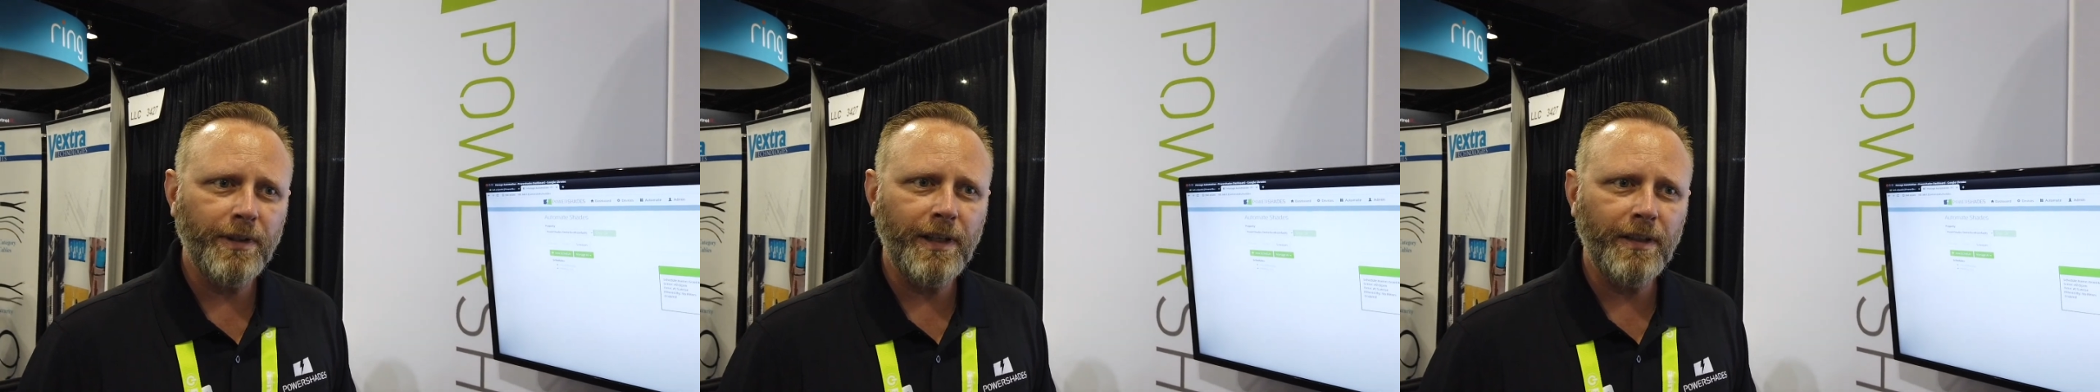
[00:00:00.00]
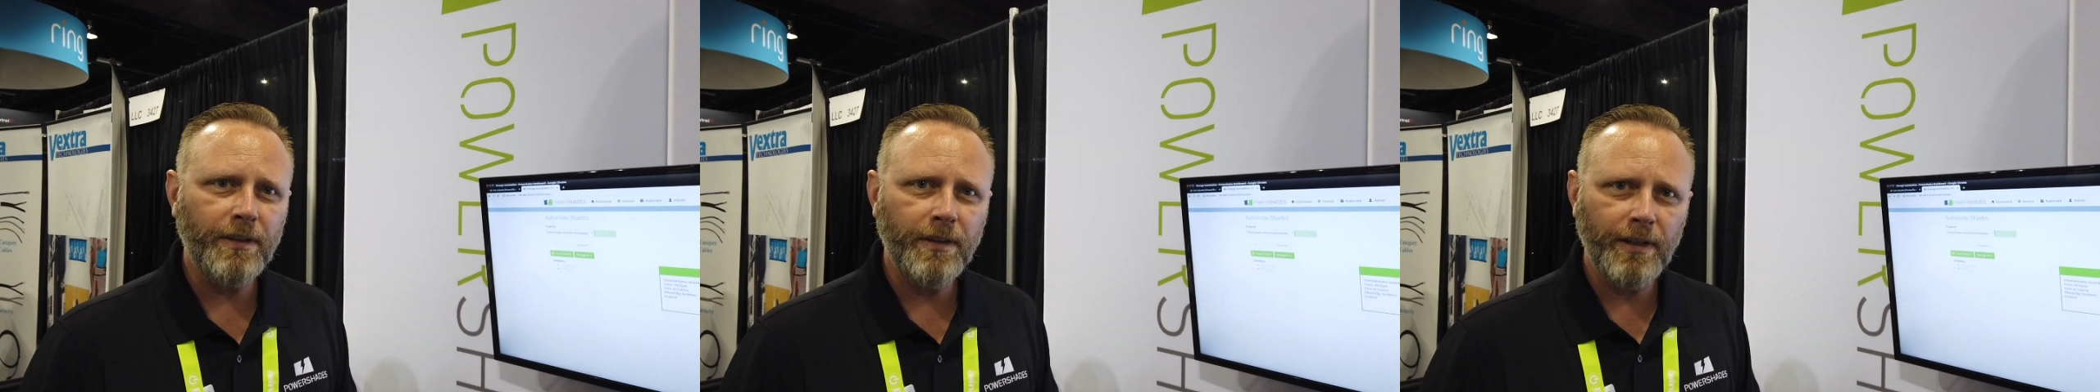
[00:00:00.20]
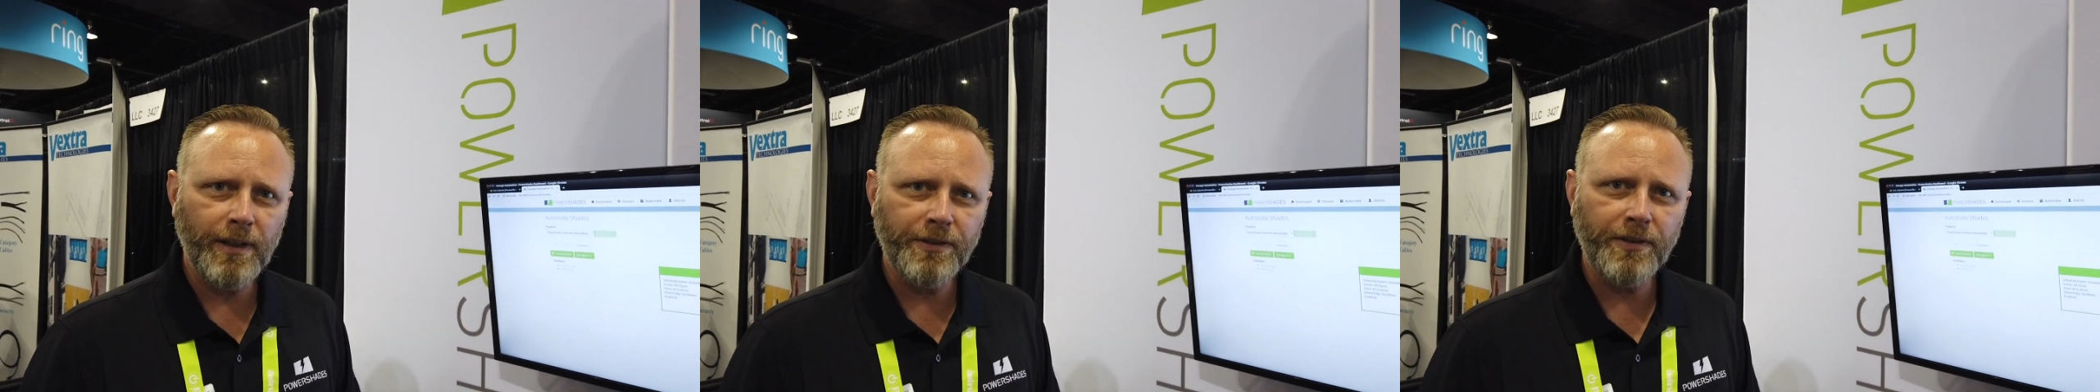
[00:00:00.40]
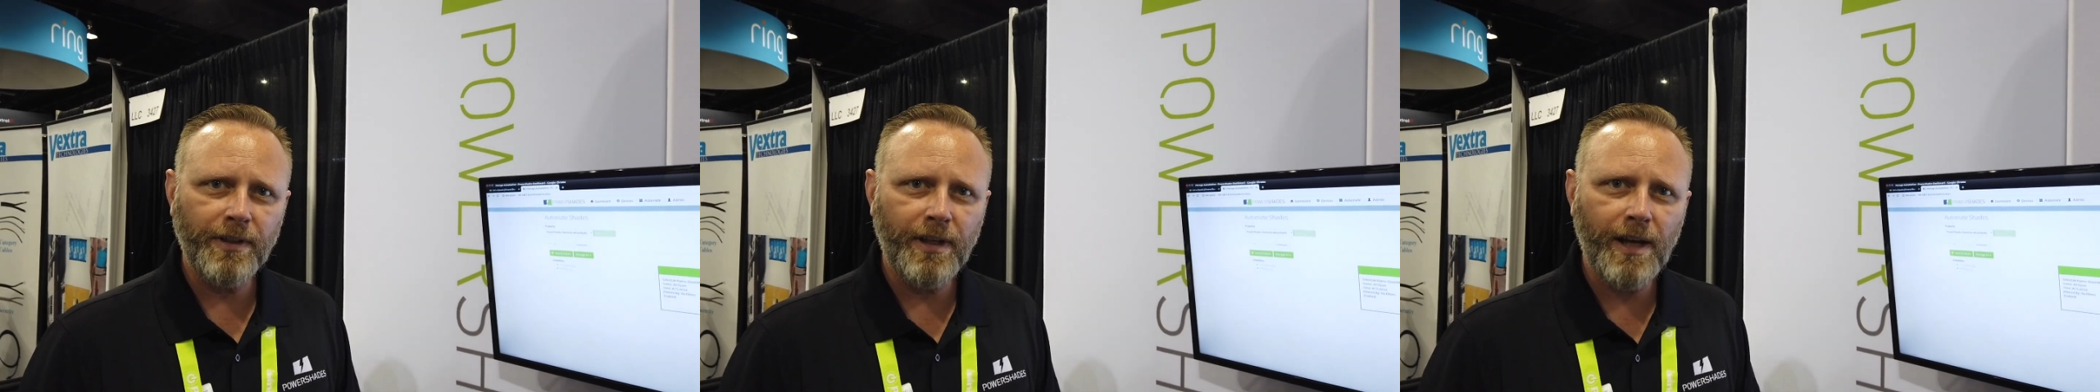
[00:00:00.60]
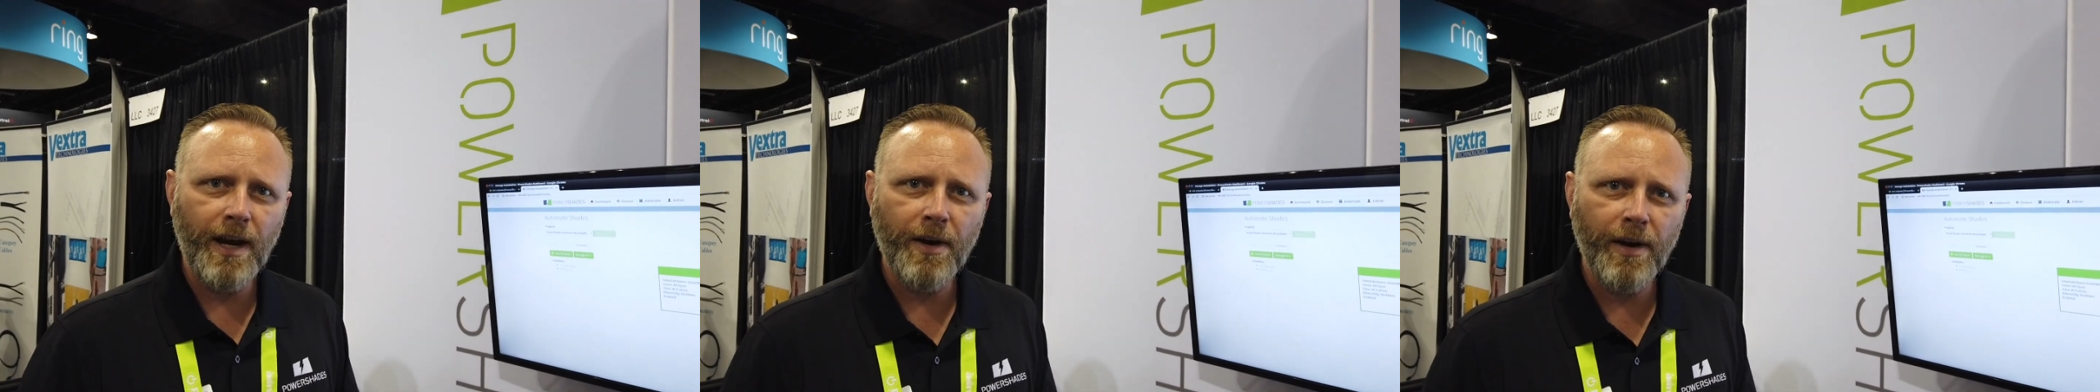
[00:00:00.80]
dealer is in
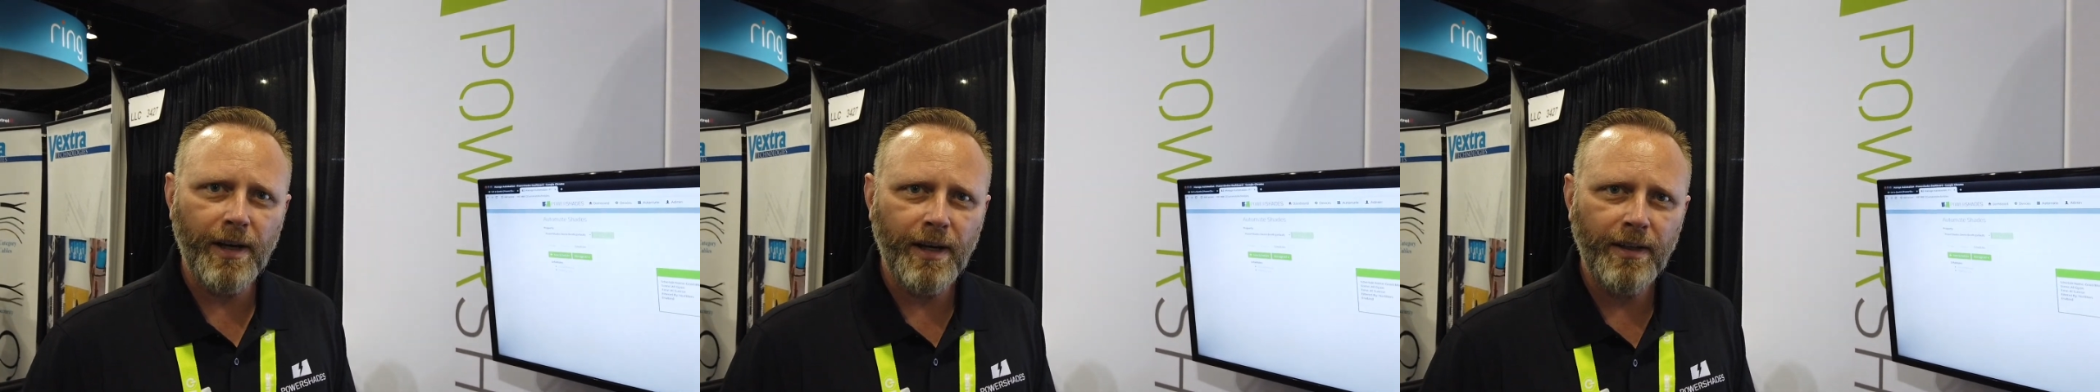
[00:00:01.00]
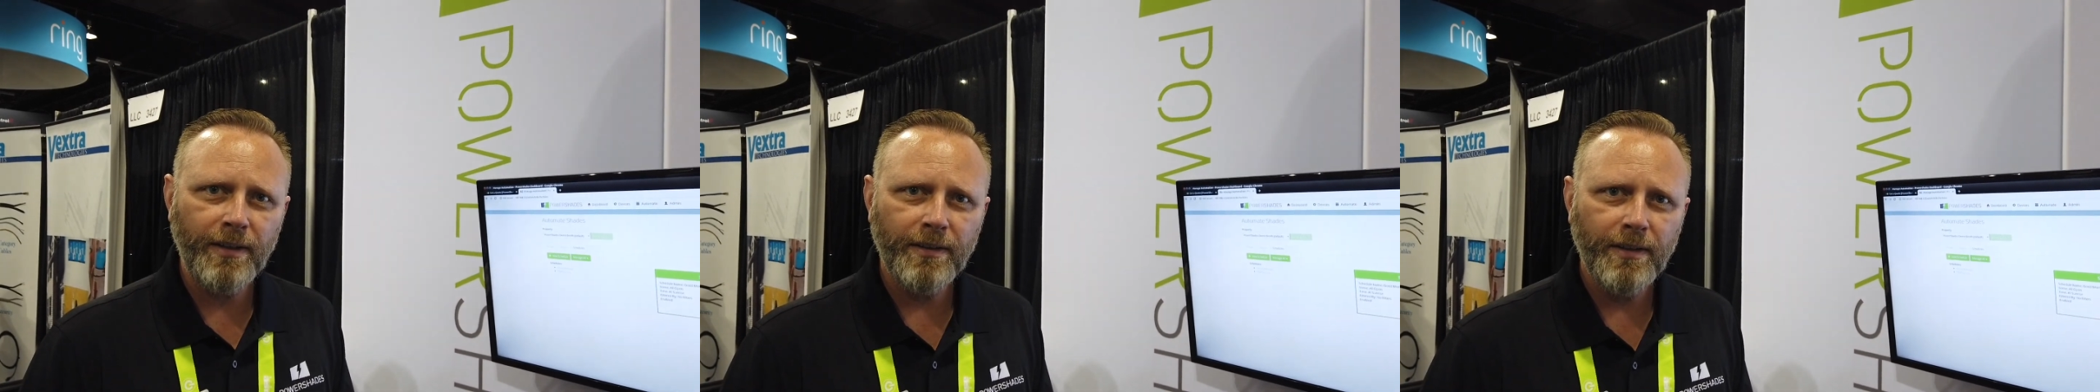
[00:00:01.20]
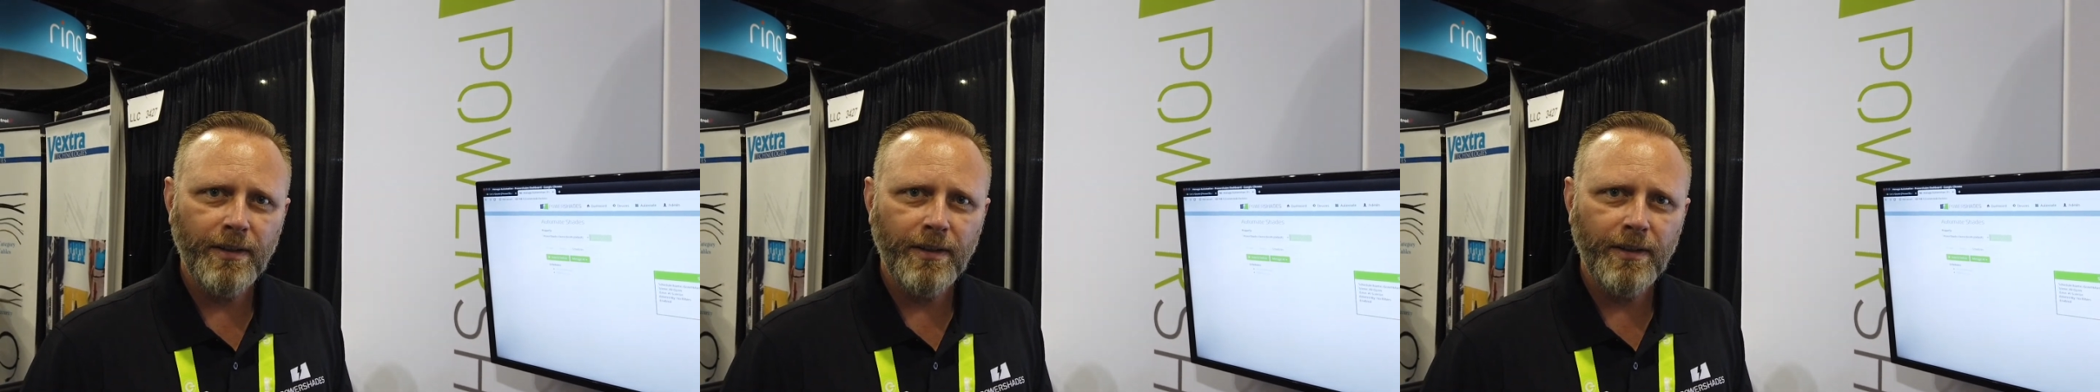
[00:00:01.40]
the area